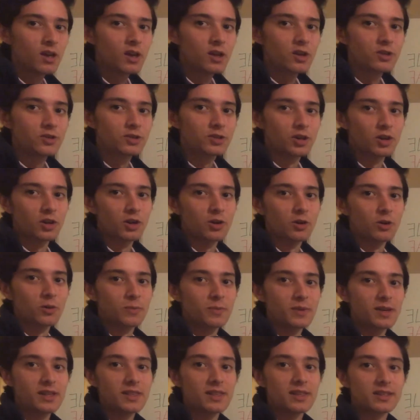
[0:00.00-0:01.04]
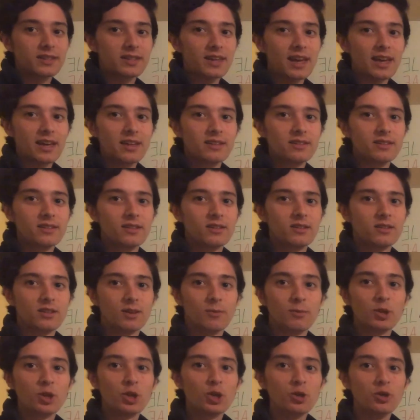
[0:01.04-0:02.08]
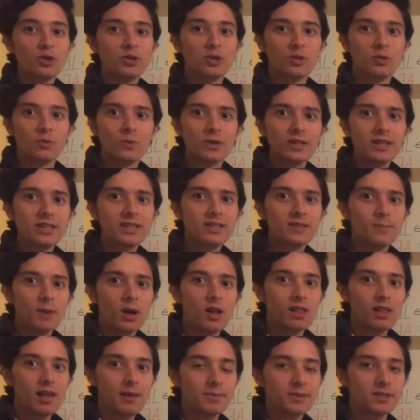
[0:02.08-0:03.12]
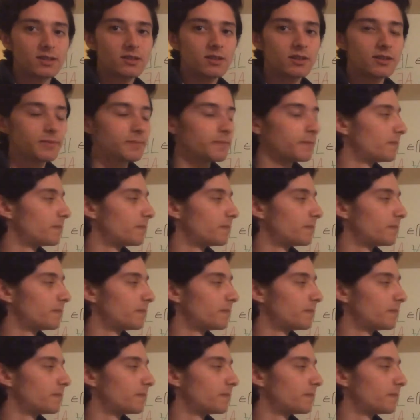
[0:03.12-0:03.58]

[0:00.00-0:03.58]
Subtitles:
So in this case, someone chooses a really small epsilon.